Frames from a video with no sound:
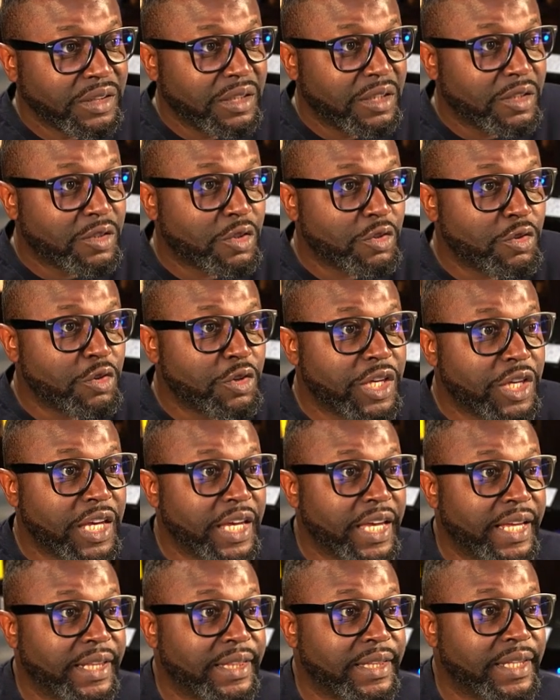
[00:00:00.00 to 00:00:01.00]
So looking
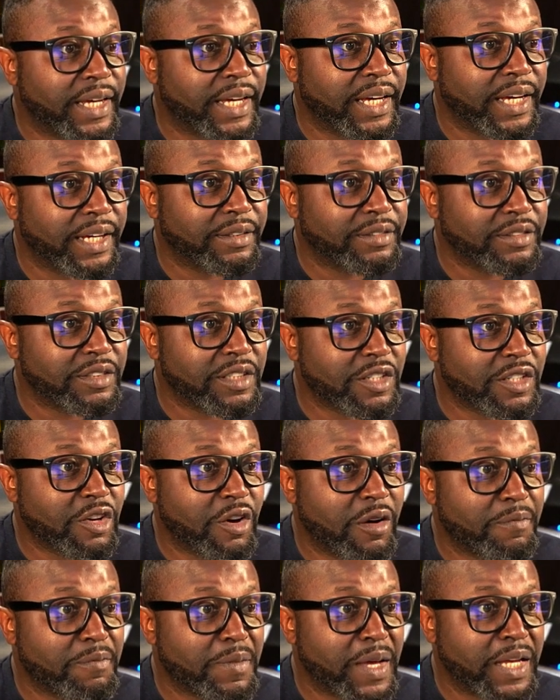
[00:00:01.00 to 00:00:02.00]
at this
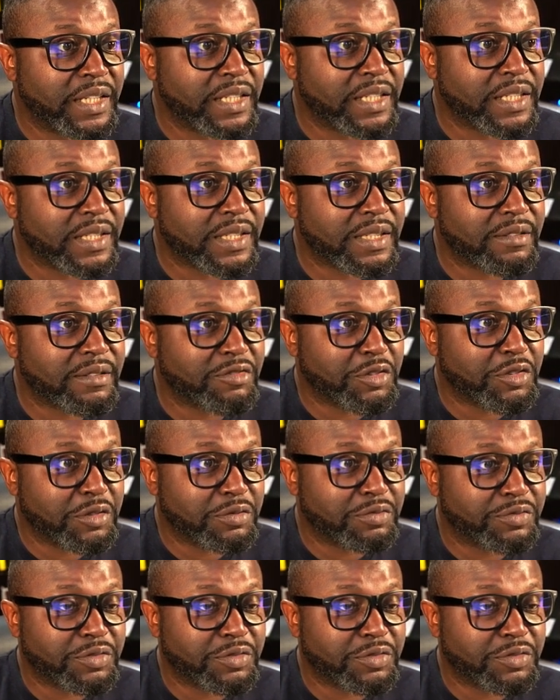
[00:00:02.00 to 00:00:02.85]
command is to